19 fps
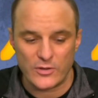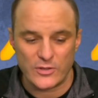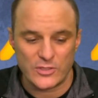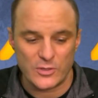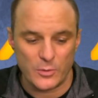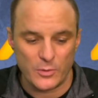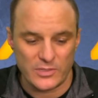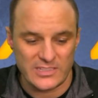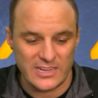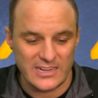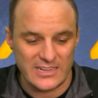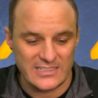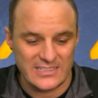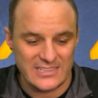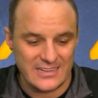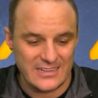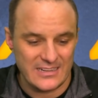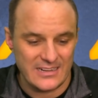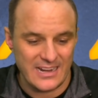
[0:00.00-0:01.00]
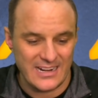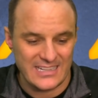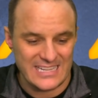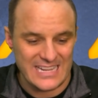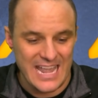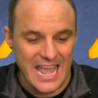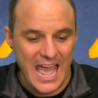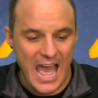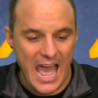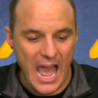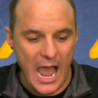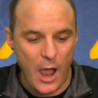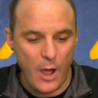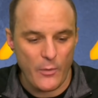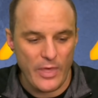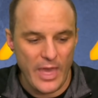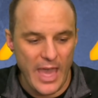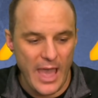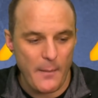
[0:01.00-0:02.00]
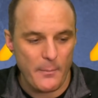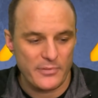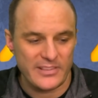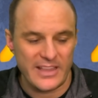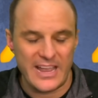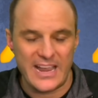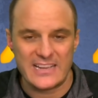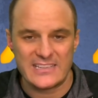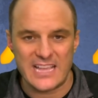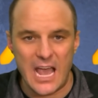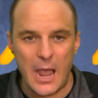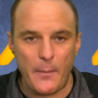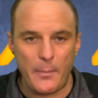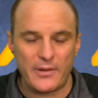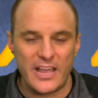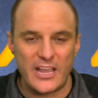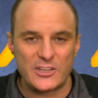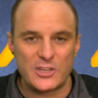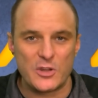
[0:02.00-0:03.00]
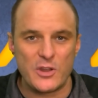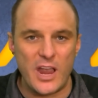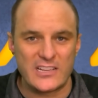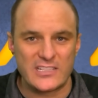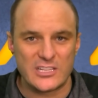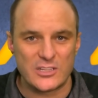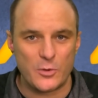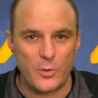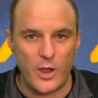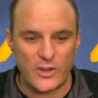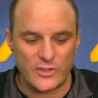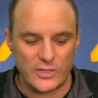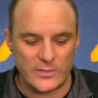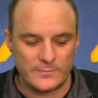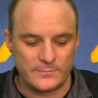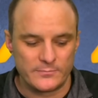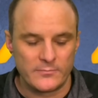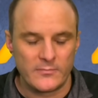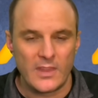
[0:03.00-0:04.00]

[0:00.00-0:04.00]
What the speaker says: So we'll kind of see how that plays out. But I ask you guys this question.